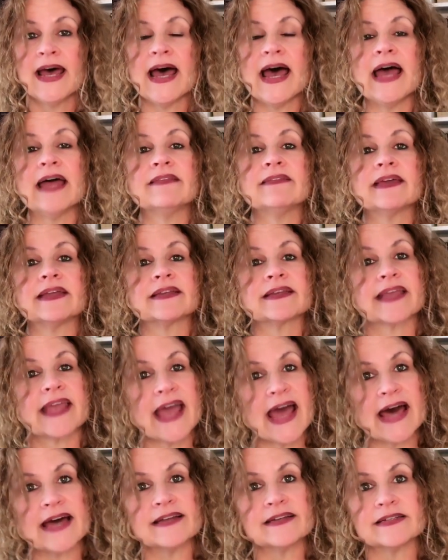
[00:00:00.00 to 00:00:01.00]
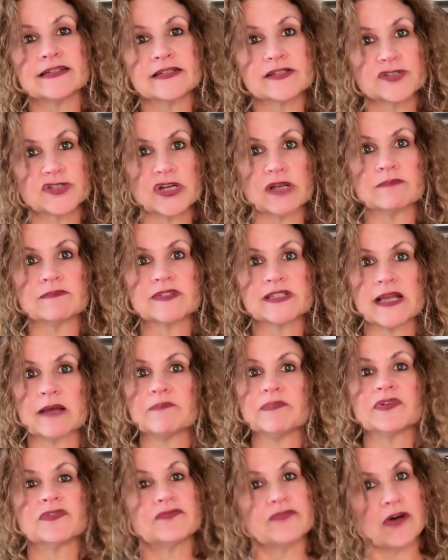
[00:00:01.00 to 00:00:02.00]
And then Katniss jumps up
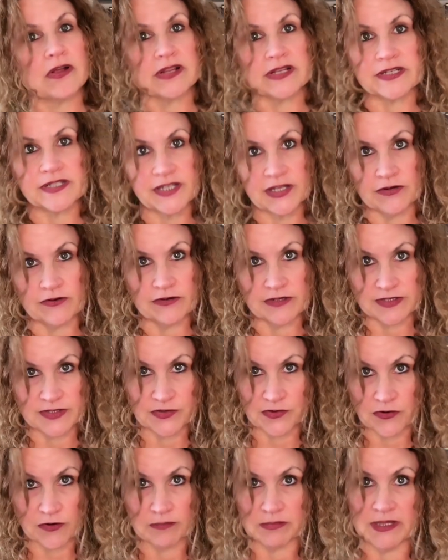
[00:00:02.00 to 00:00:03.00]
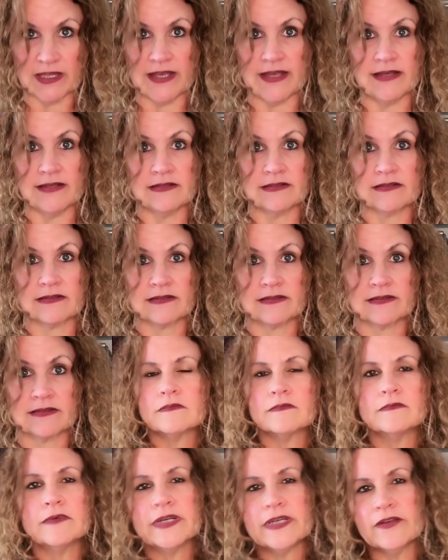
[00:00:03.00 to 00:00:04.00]
and volunteers in her place.
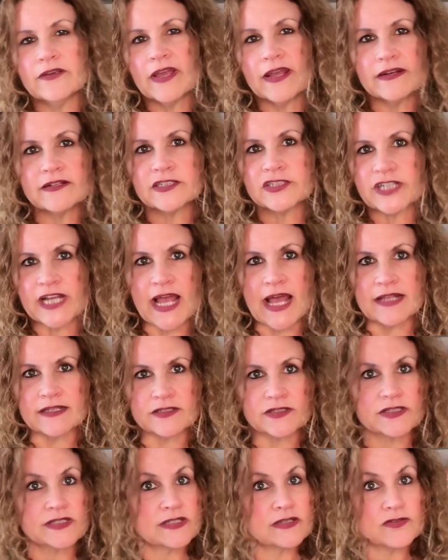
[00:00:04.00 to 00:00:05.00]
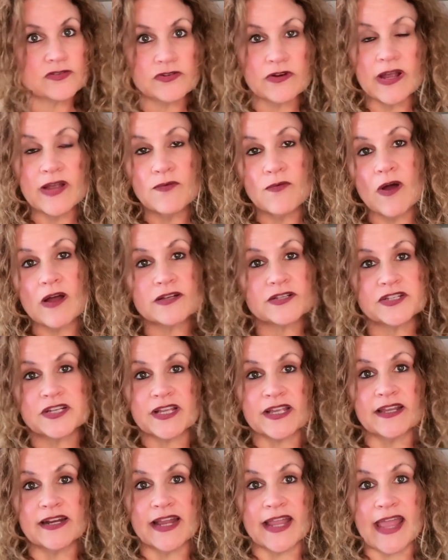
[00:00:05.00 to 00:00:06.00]
When you get a chance, try watching
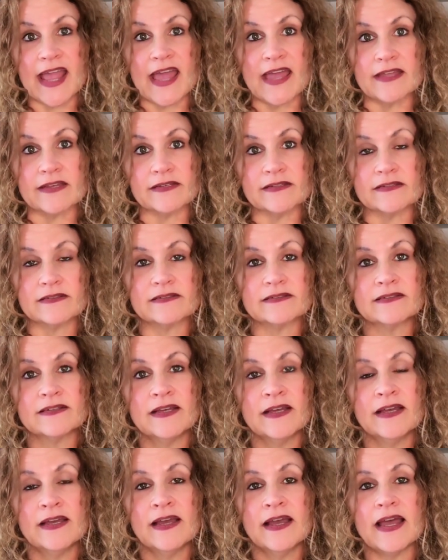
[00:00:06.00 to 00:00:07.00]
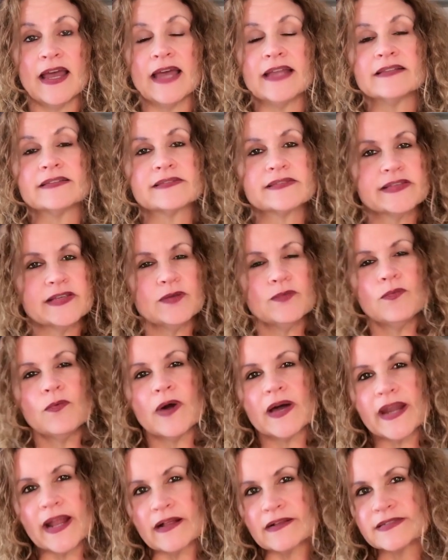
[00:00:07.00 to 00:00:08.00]
it again and see
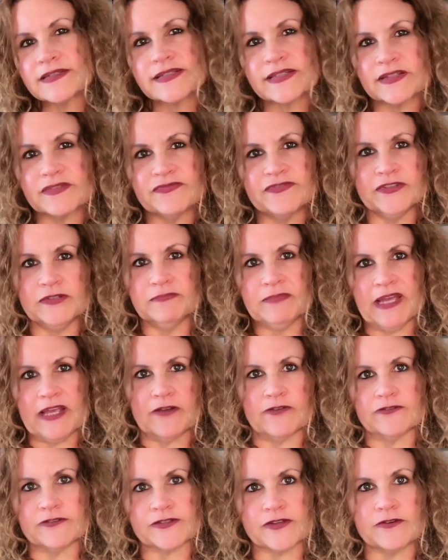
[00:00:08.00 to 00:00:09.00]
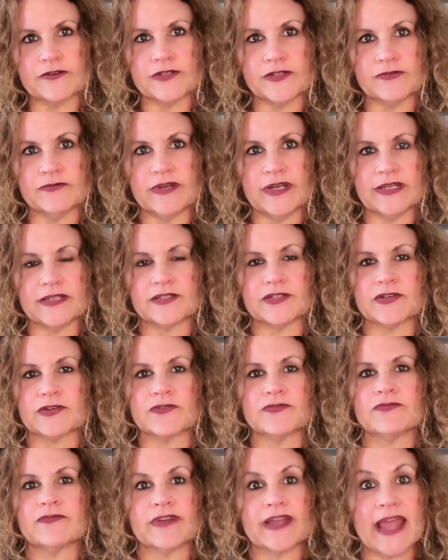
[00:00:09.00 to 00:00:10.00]
what else the filmmakers are doing to
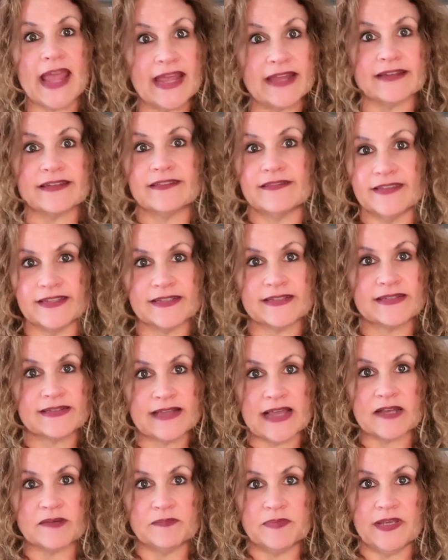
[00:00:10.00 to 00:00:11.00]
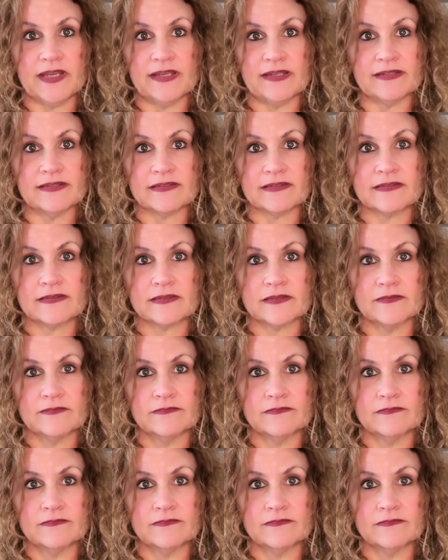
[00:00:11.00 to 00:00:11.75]
create this set piece.